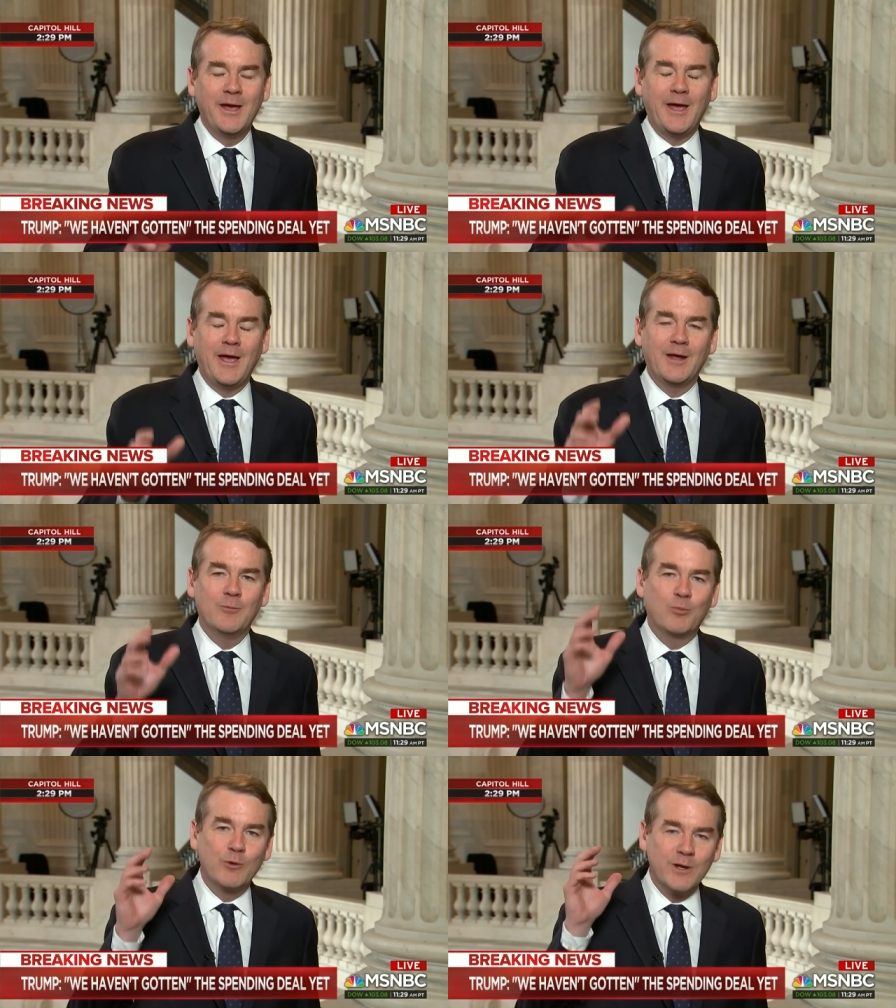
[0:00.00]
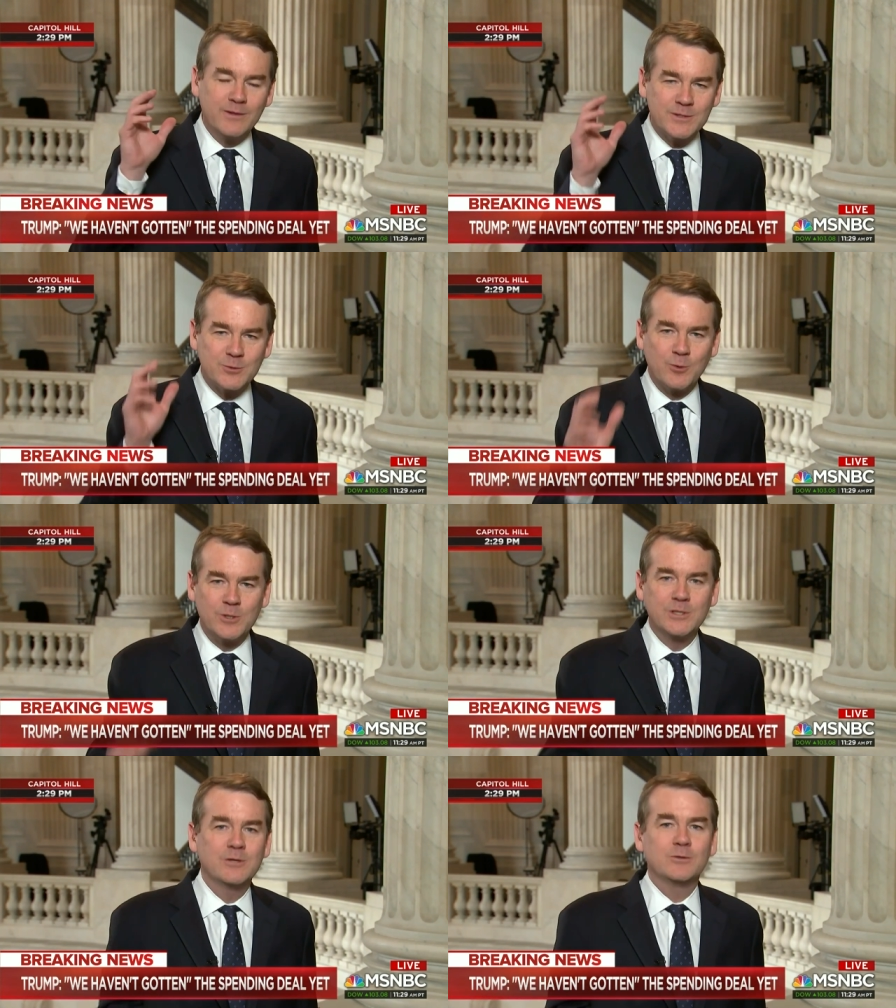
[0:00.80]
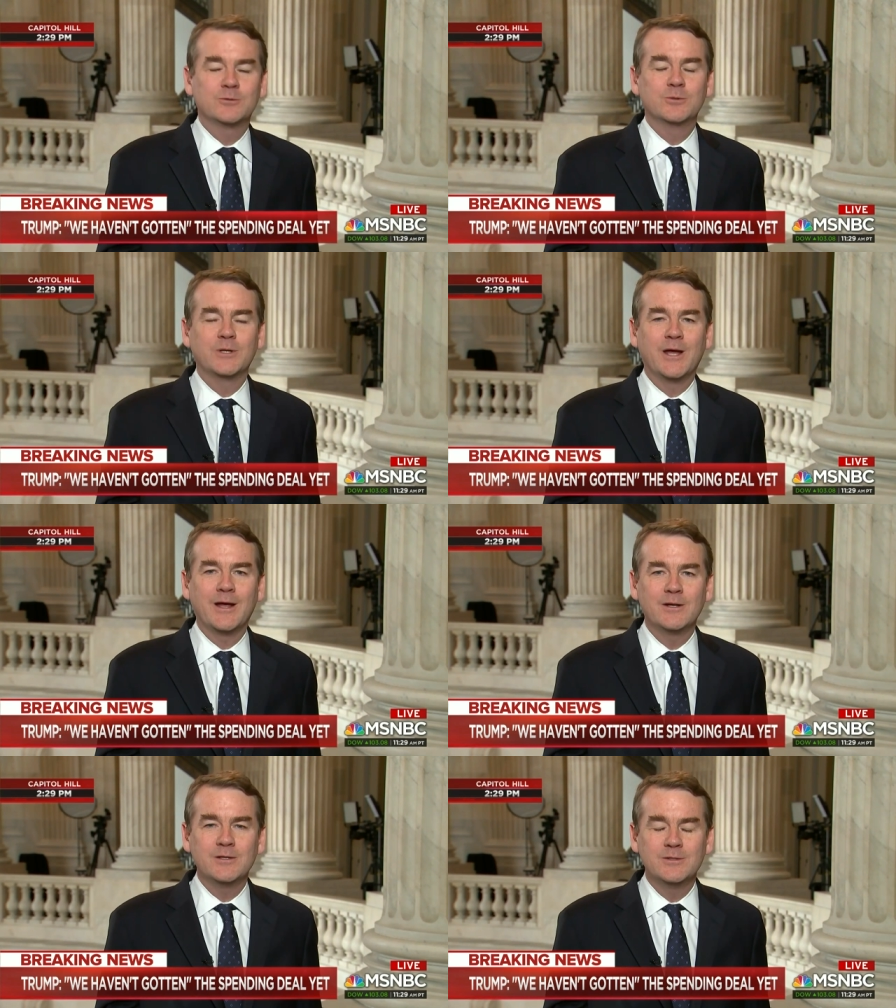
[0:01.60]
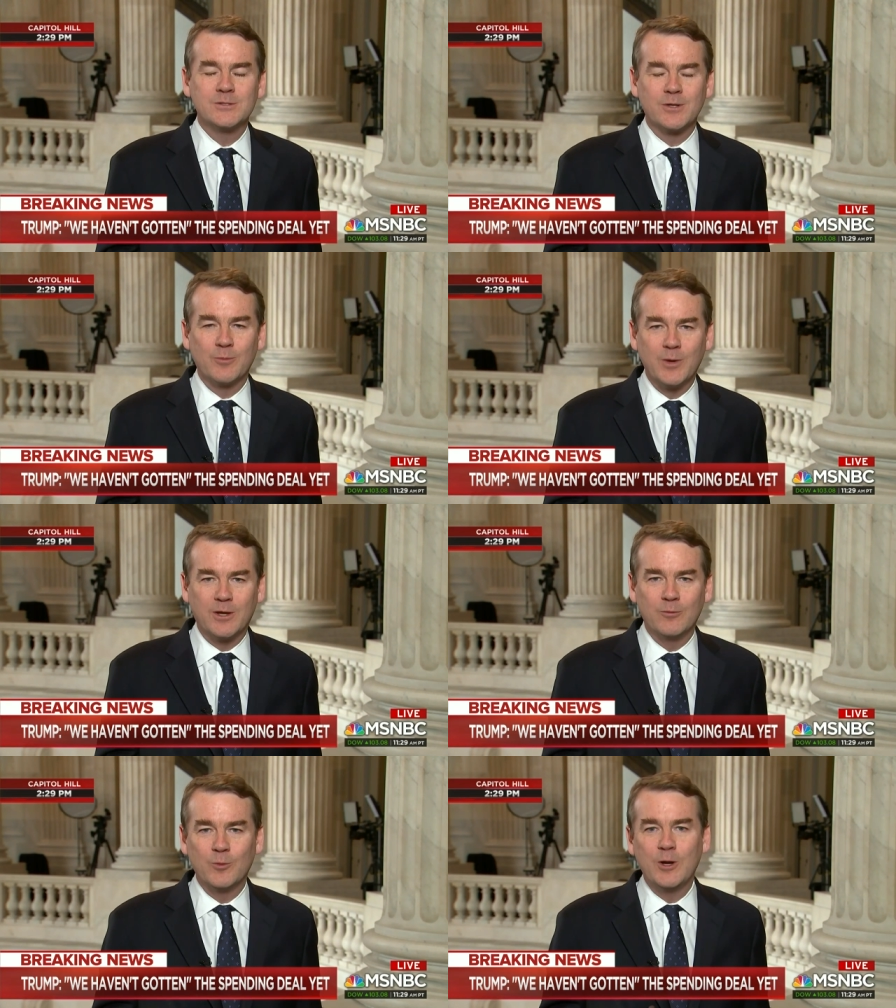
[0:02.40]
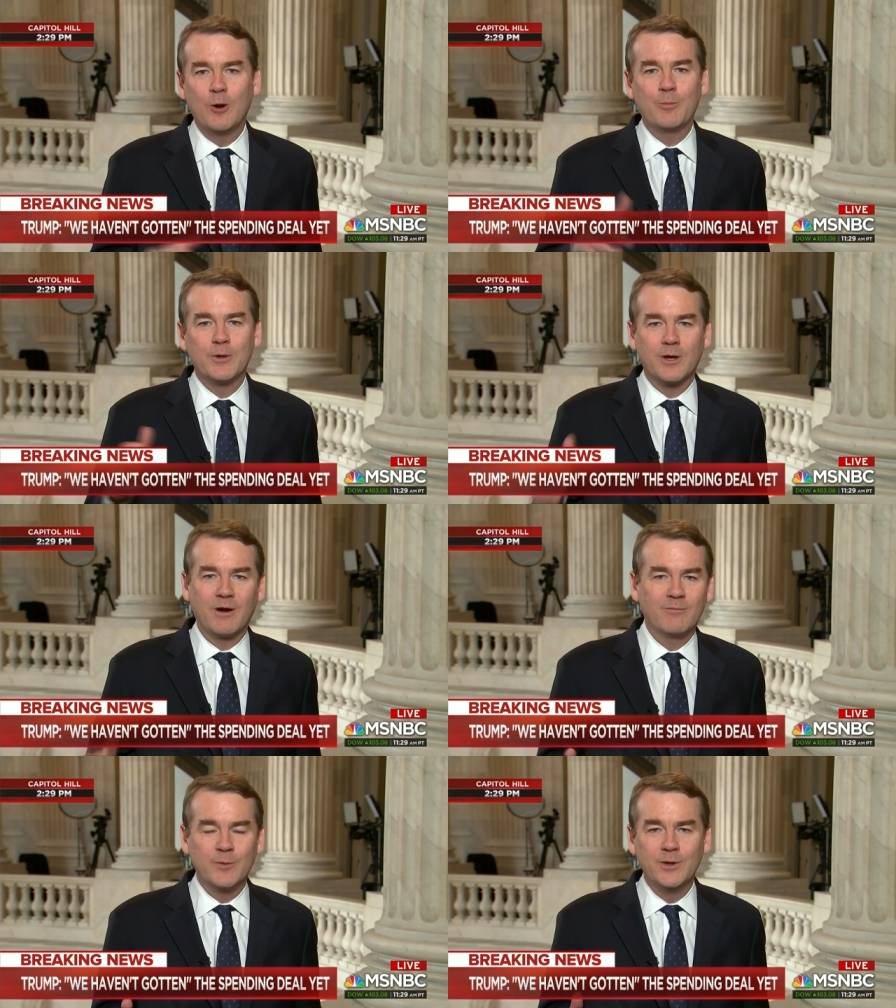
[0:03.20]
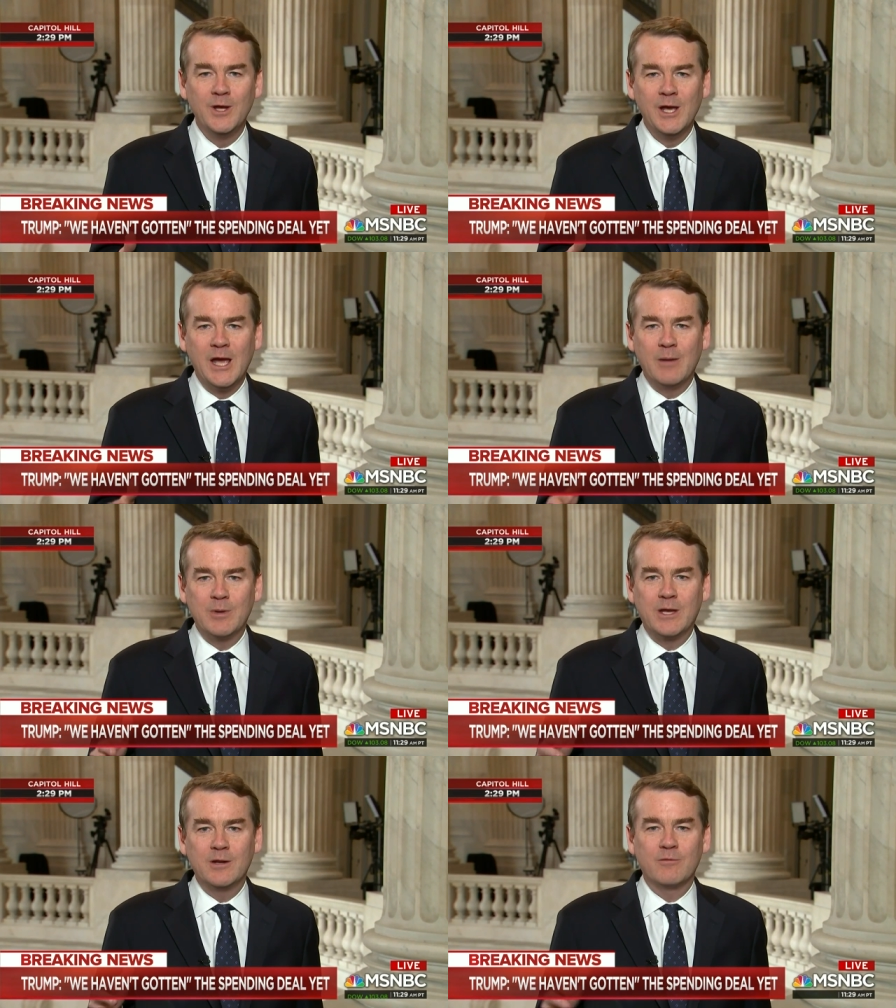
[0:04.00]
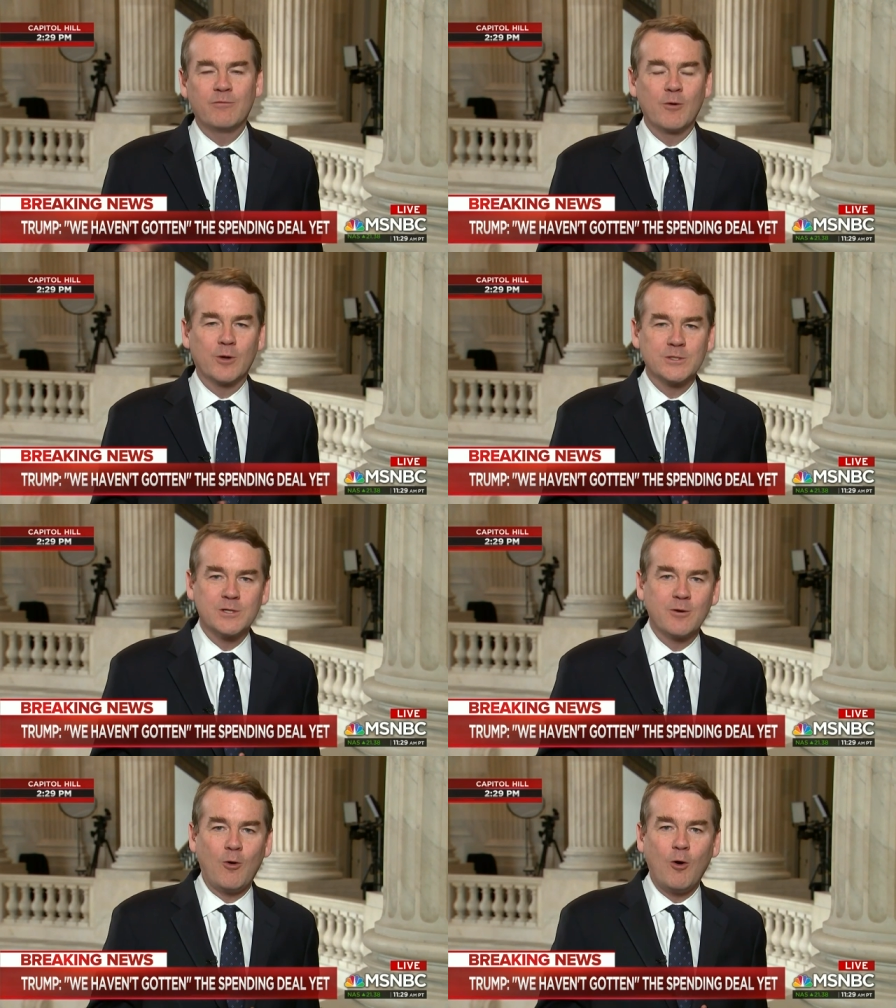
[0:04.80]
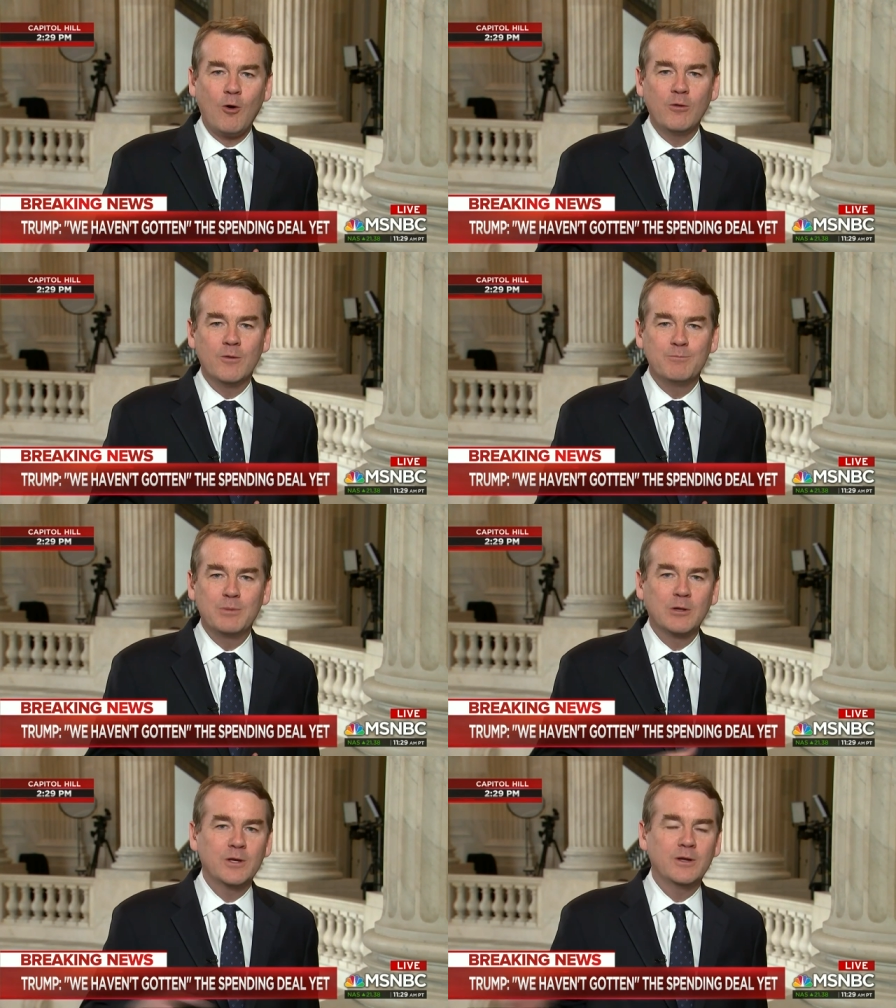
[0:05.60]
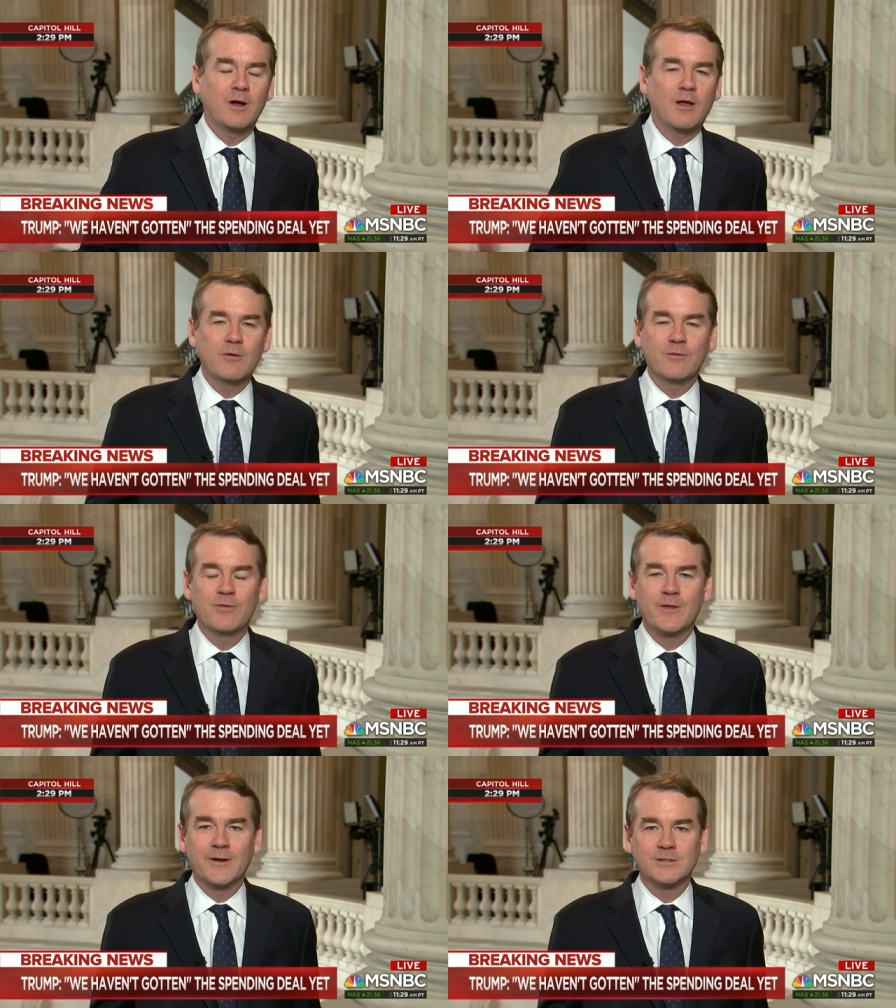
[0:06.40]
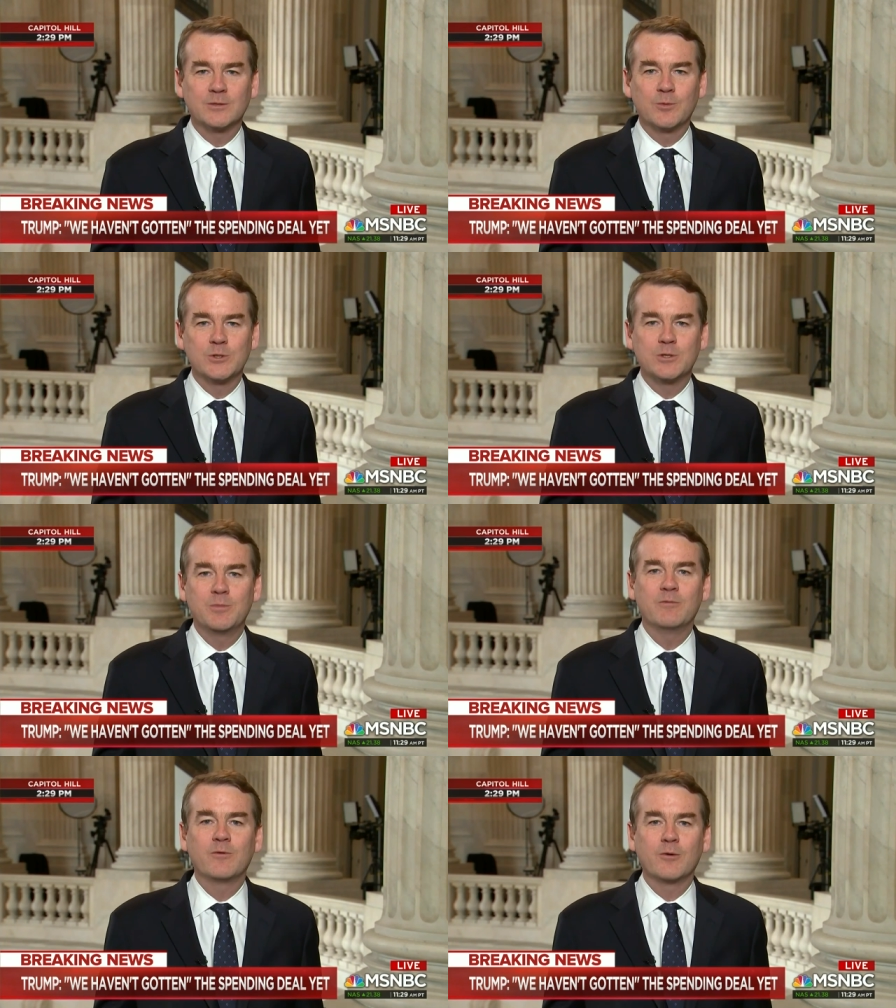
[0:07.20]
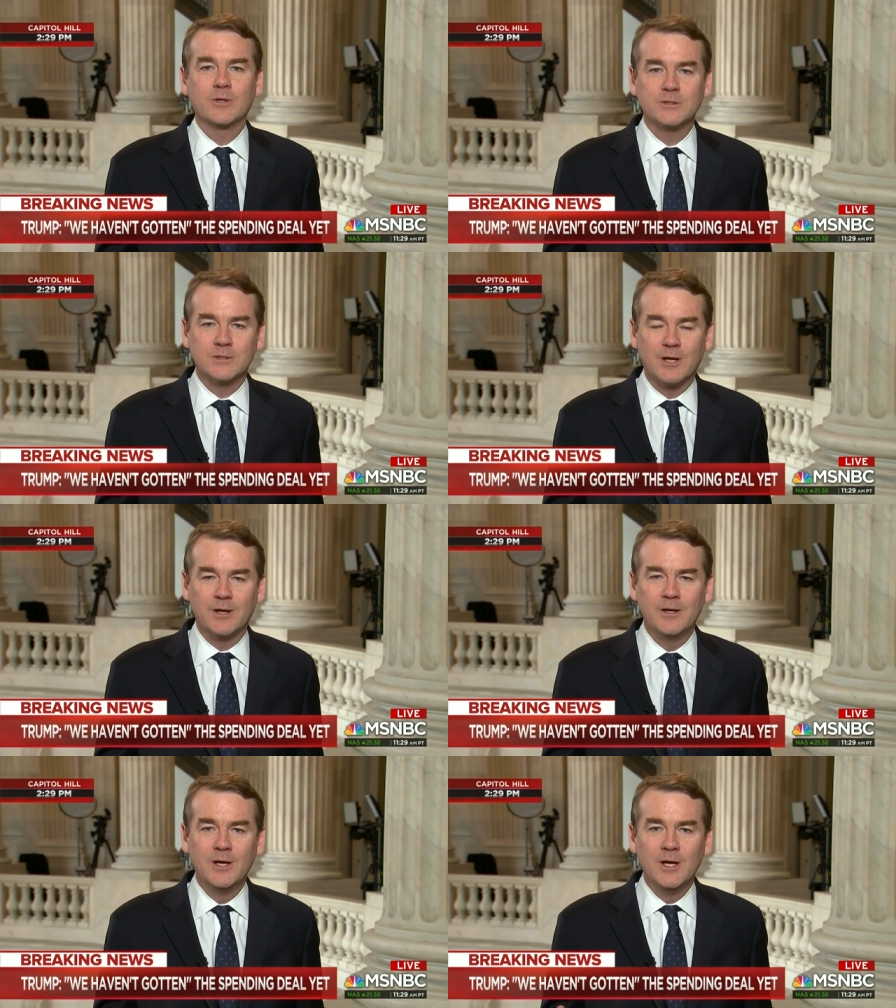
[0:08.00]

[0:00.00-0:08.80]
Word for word: and bring this ordeal to an end so that we can reopen the government and begin to focus on all the billion other things that we should be focused on